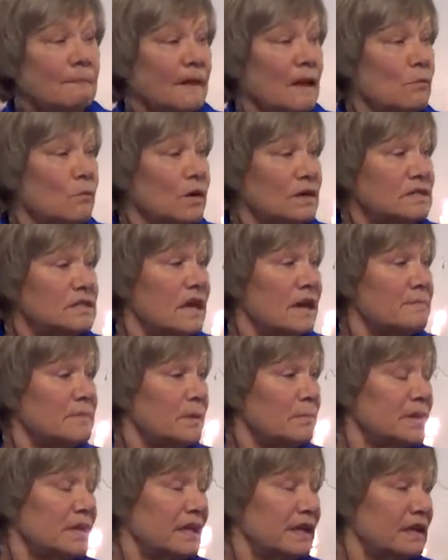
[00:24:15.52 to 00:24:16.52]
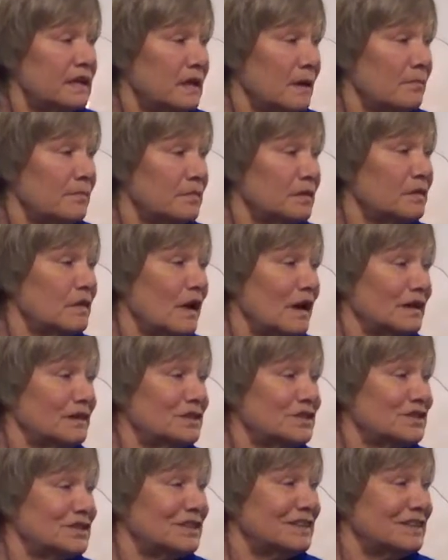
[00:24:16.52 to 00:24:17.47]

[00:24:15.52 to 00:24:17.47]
And one time they were getting up for lunch